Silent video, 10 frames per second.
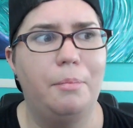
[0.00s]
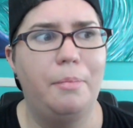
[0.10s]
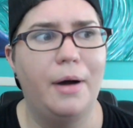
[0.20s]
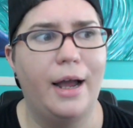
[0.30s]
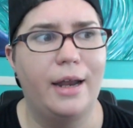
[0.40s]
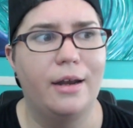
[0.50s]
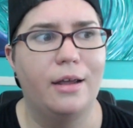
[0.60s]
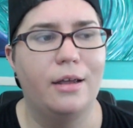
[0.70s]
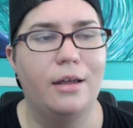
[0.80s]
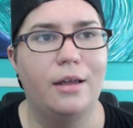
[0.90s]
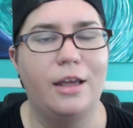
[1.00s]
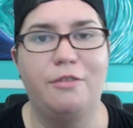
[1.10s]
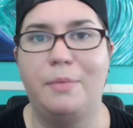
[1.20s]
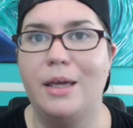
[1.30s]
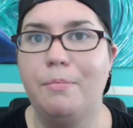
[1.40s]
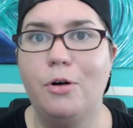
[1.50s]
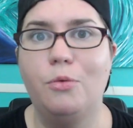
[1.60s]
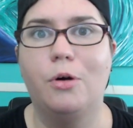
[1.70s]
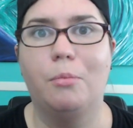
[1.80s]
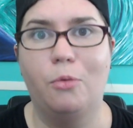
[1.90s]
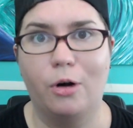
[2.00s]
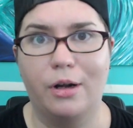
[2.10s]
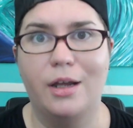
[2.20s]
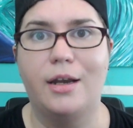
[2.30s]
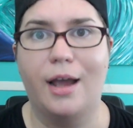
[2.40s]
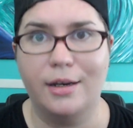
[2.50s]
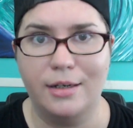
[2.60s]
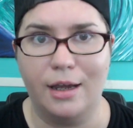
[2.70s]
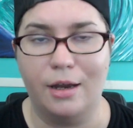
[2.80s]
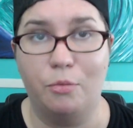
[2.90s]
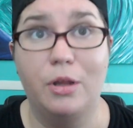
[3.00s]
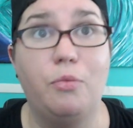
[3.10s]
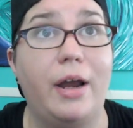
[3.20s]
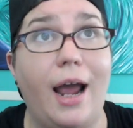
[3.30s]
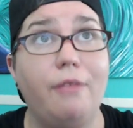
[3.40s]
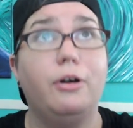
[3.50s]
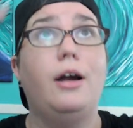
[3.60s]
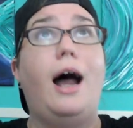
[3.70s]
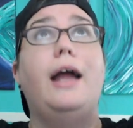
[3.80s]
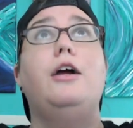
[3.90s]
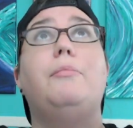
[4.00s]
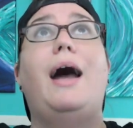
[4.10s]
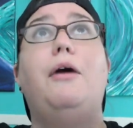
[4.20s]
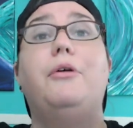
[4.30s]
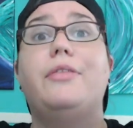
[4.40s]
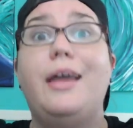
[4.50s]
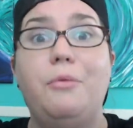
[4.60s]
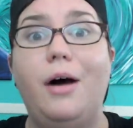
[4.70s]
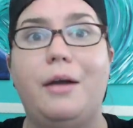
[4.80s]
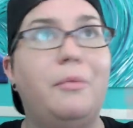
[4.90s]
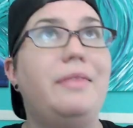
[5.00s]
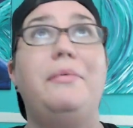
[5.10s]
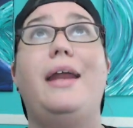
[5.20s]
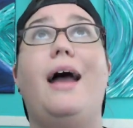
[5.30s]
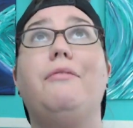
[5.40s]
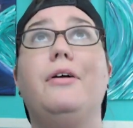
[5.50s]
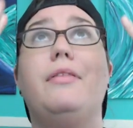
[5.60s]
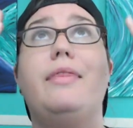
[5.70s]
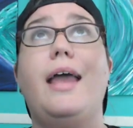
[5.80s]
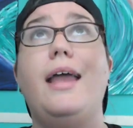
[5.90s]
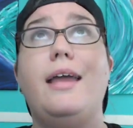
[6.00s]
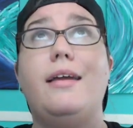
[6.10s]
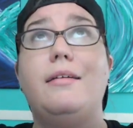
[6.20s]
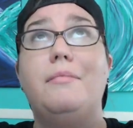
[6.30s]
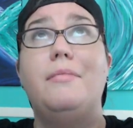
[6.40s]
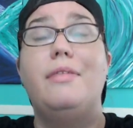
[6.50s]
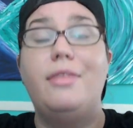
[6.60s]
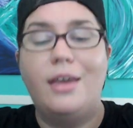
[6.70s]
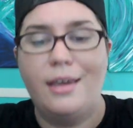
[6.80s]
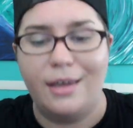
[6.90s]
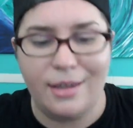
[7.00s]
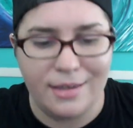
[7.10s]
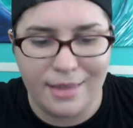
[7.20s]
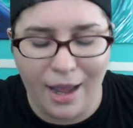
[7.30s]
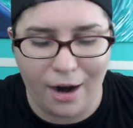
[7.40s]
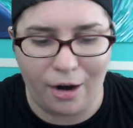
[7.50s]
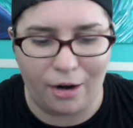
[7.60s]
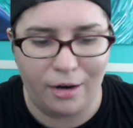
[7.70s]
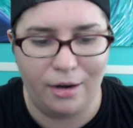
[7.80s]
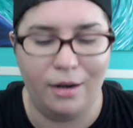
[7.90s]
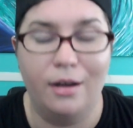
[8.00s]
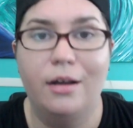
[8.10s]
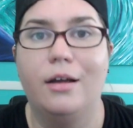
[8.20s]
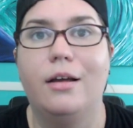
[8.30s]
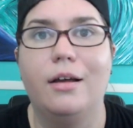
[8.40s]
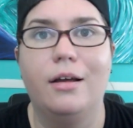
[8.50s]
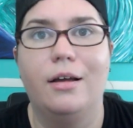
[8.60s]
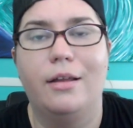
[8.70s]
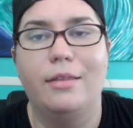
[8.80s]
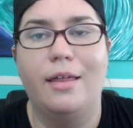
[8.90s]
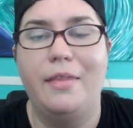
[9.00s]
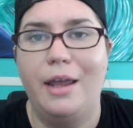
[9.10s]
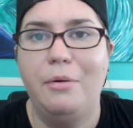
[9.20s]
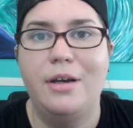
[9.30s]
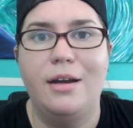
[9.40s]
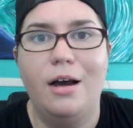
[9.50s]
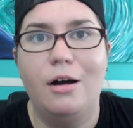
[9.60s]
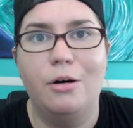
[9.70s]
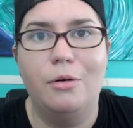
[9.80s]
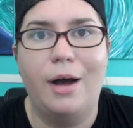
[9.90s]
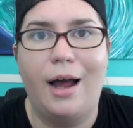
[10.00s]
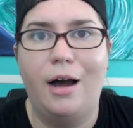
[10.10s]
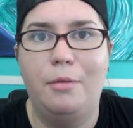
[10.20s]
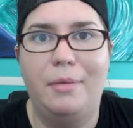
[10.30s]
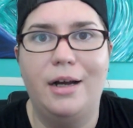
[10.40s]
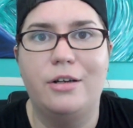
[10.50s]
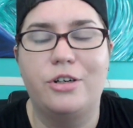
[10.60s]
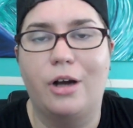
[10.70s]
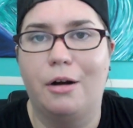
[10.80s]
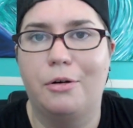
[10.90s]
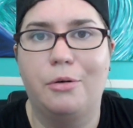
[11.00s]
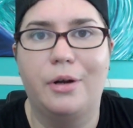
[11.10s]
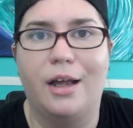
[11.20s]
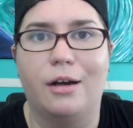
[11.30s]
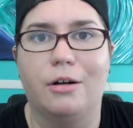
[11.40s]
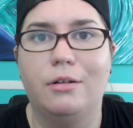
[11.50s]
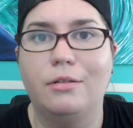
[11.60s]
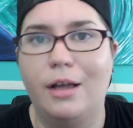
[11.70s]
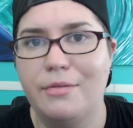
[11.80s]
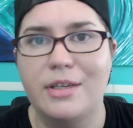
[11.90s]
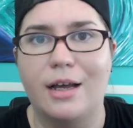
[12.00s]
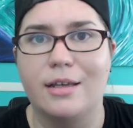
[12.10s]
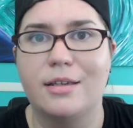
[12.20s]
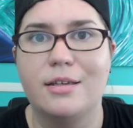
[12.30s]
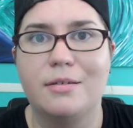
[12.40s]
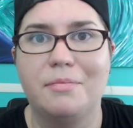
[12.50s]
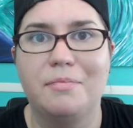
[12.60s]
But if people were more connected with whatever higher power they want, with whatever they think is there, then they would know how much our Creator loves us.